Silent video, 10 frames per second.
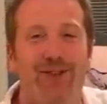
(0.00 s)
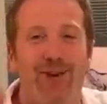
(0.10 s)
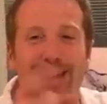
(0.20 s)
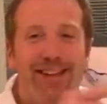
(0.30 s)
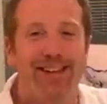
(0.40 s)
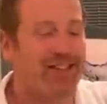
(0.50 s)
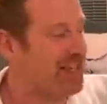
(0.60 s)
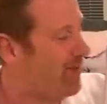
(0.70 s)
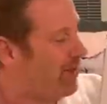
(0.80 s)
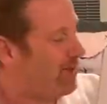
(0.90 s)
well done,
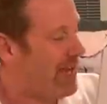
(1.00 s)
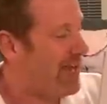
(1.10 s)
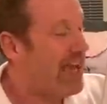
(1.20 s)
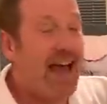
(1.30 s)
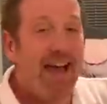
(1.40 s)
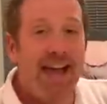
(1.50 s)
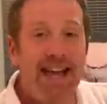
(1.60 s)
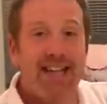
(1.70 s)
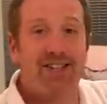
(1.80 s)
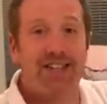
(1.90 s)
say with me,
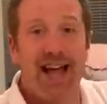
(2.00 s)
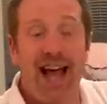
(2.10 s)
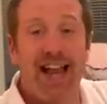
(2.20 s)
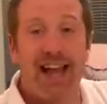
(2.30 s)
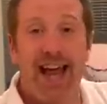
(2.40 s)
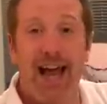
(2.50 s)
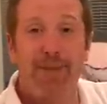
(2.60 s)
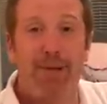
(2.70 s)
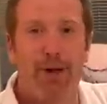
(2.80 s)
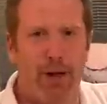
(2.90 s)
it's an
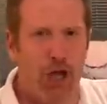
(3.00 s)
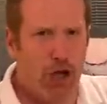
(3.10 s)
apple.